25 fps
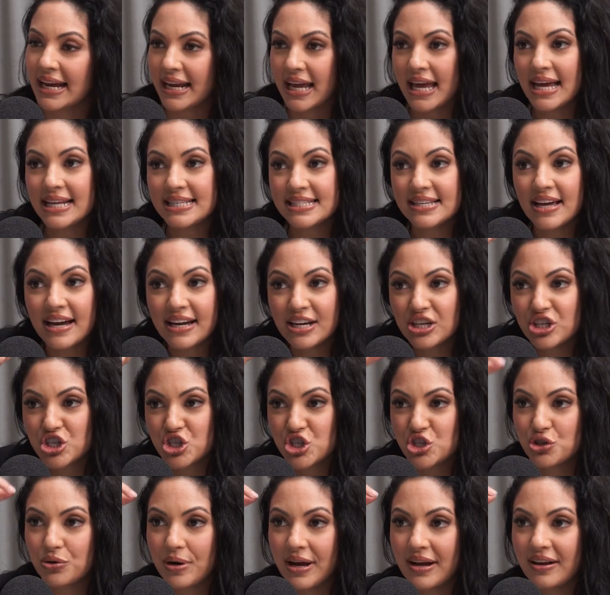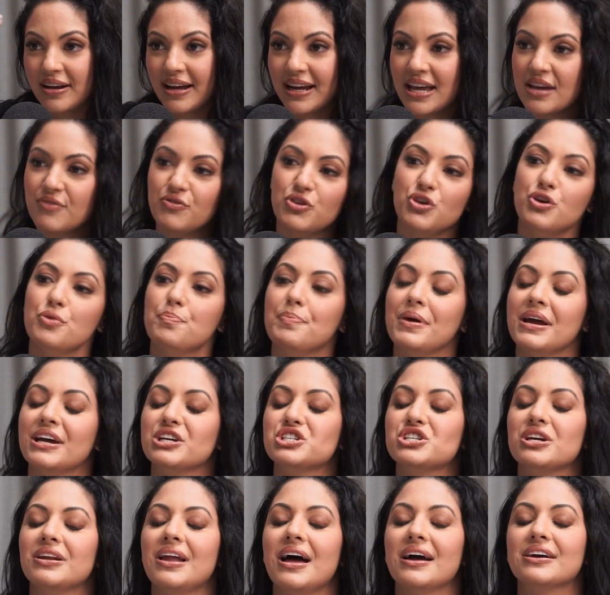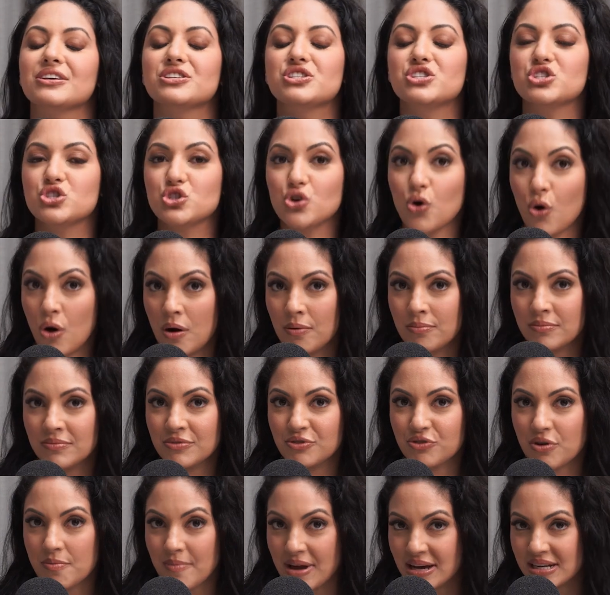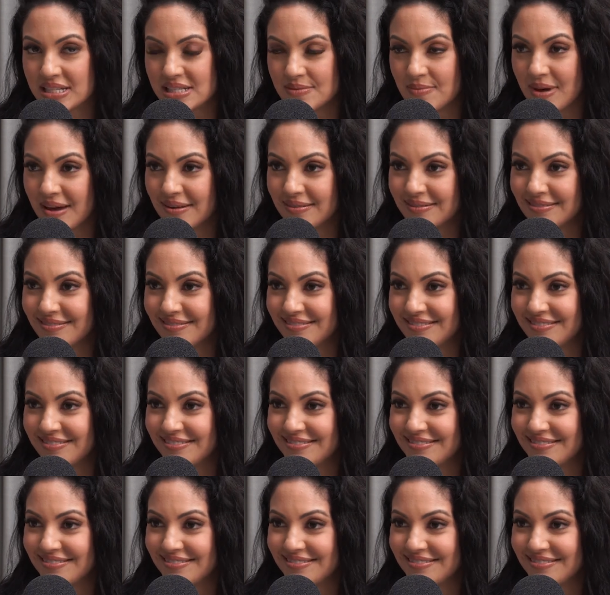Like it's like a streak. Like if you picture like Storm from X-Men,